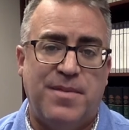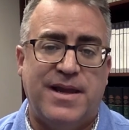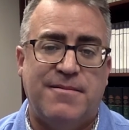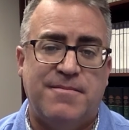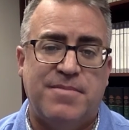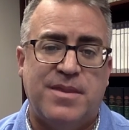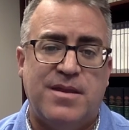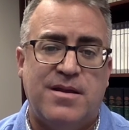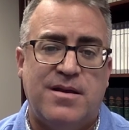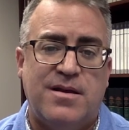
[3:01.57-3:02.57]
me.
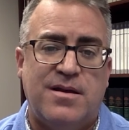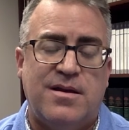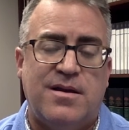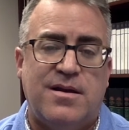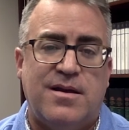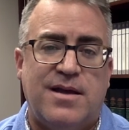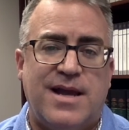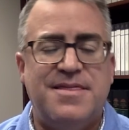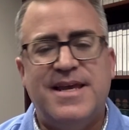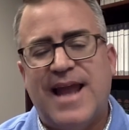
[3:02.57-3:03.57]

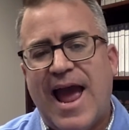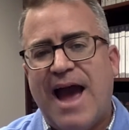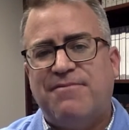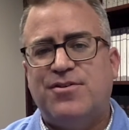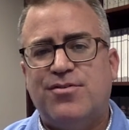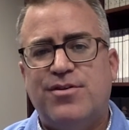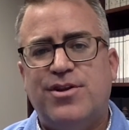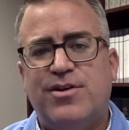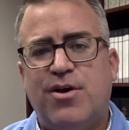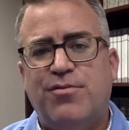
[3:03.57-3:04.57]
And then after
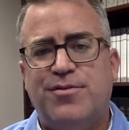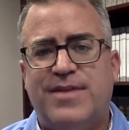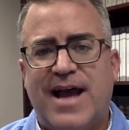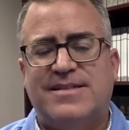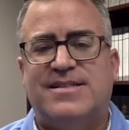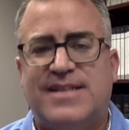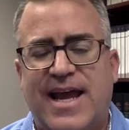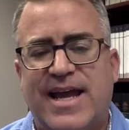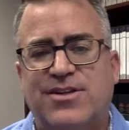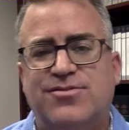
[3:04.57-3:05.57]
you go through that
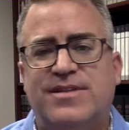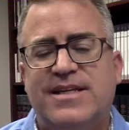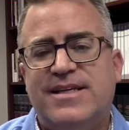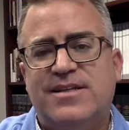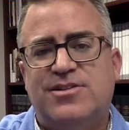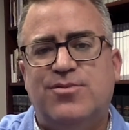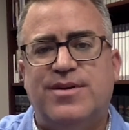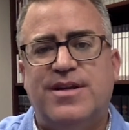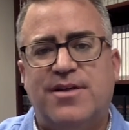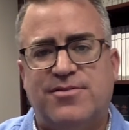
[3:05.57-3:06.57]
stage, you then get to
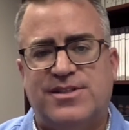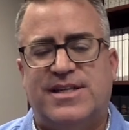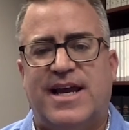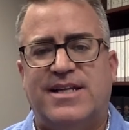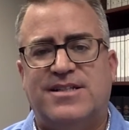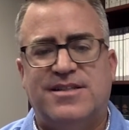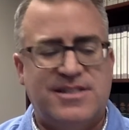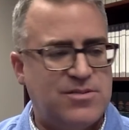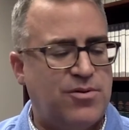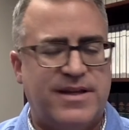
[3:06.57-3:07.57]
another stage, and this
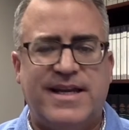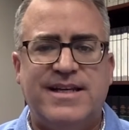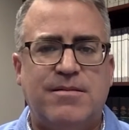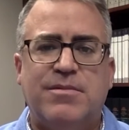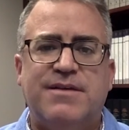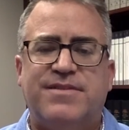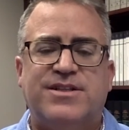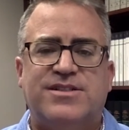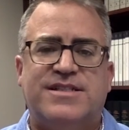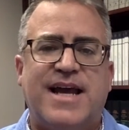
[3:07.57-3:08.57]
is where kingdom living
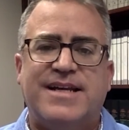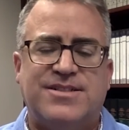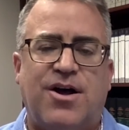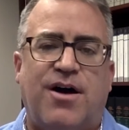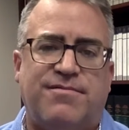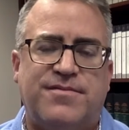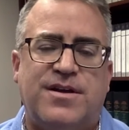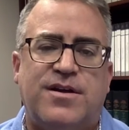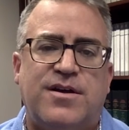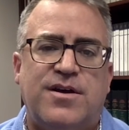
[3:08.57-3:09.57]
just takes off.
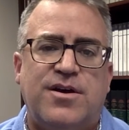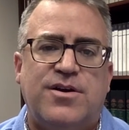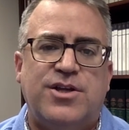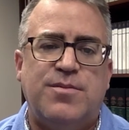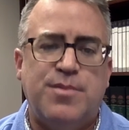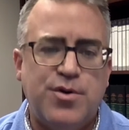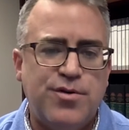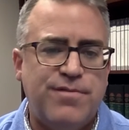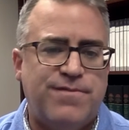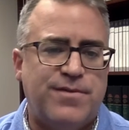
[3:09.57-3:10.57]
You
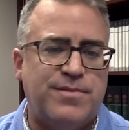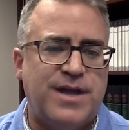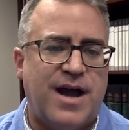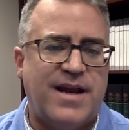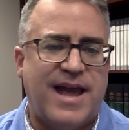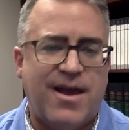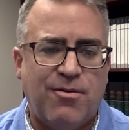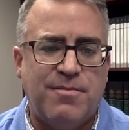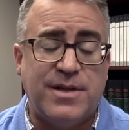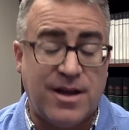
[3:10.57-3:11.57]
move from God
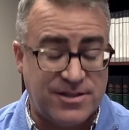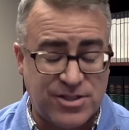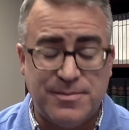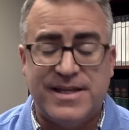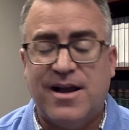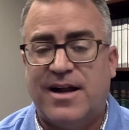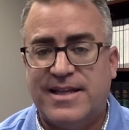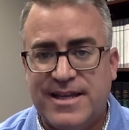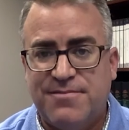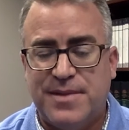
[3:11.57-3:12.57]
help me, God, excuse me, God
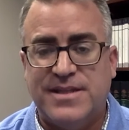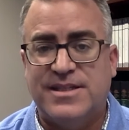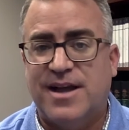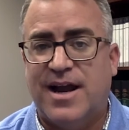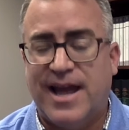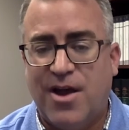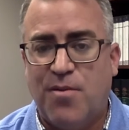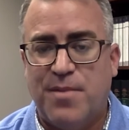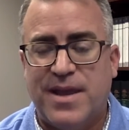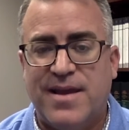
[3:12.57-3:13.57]
give me to God
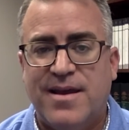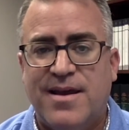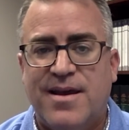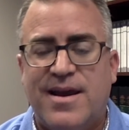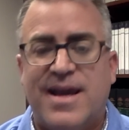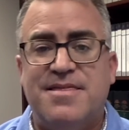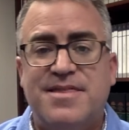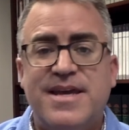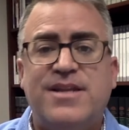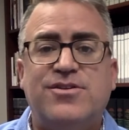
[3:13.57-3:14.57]
help me, and
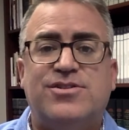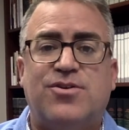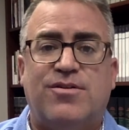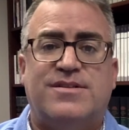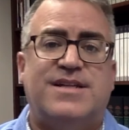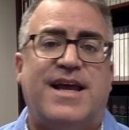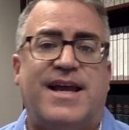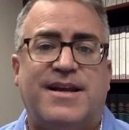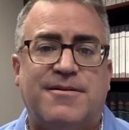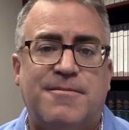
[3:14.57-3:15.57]
then you start
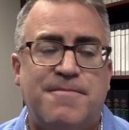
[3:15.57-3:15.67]
saying,